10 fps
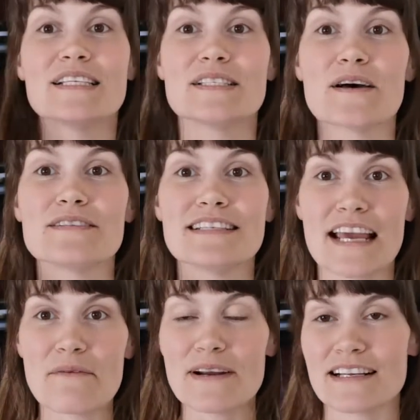So
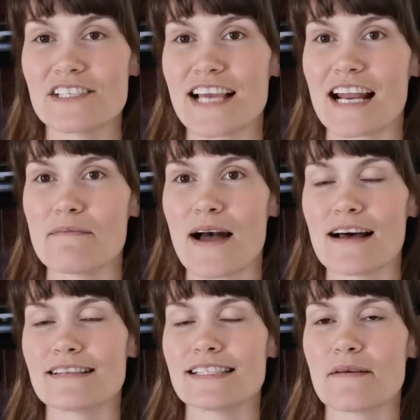today we're going to chat
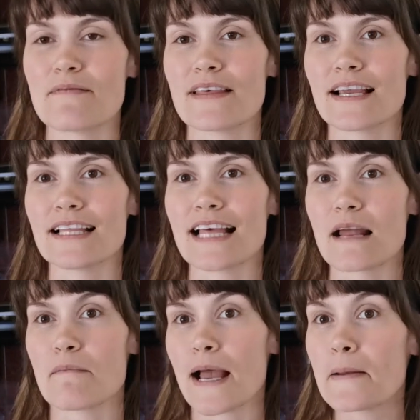about something
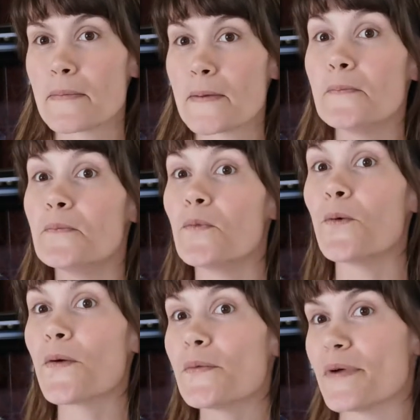that might be
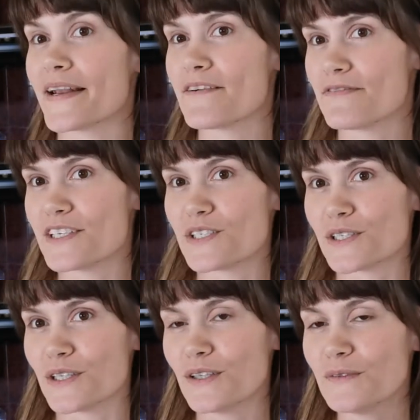more
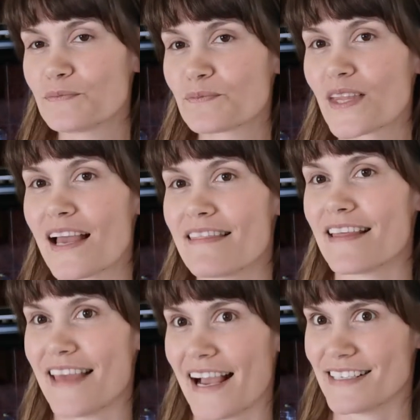beneficial
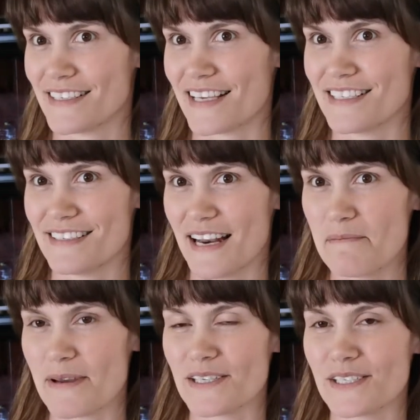than the exercises that
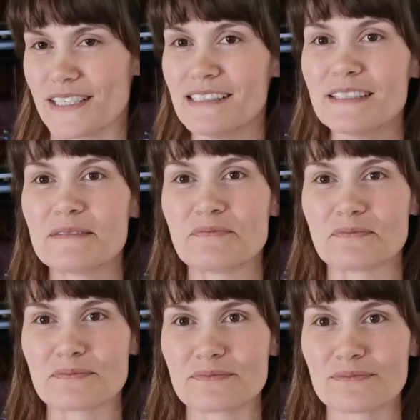I mentioned.
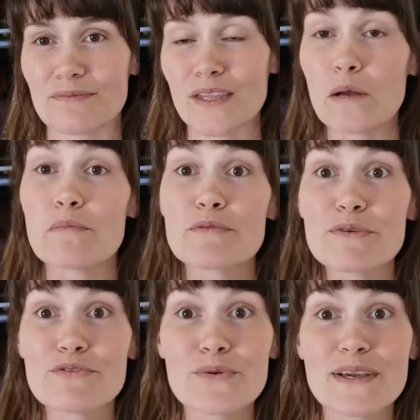
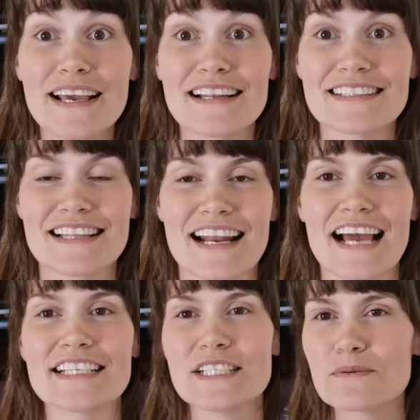But before we get into
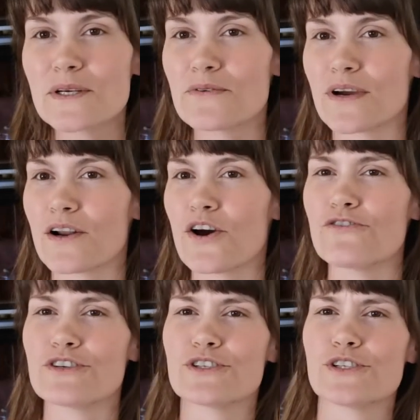that, I just want to run
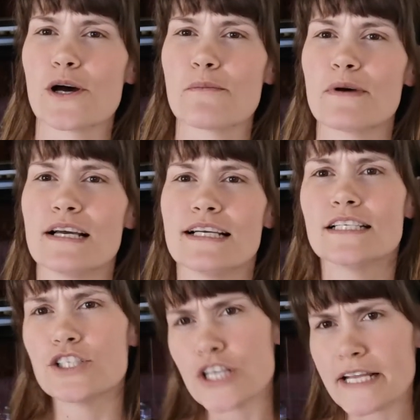over some
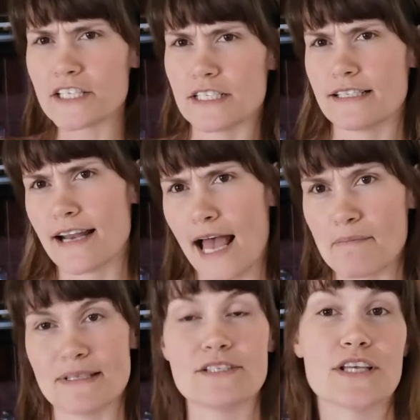changes that
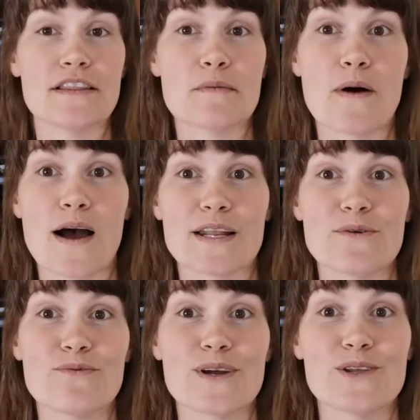happens in the
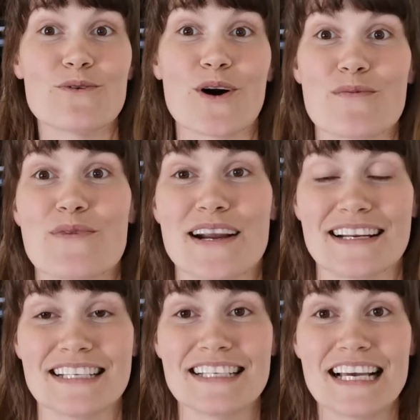body when you are
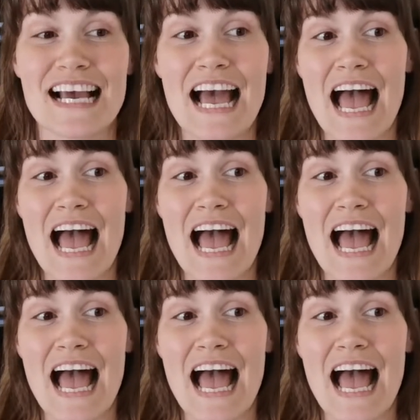pregnant.